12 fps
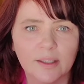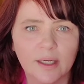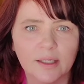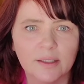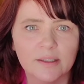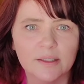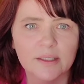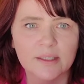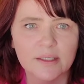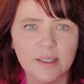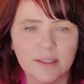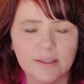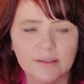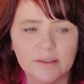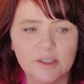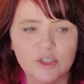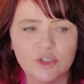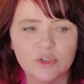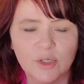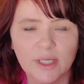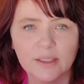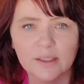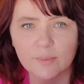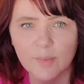I decided to
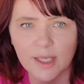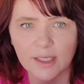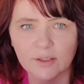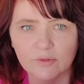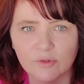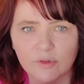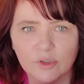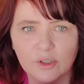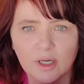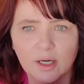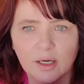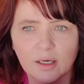trade them in for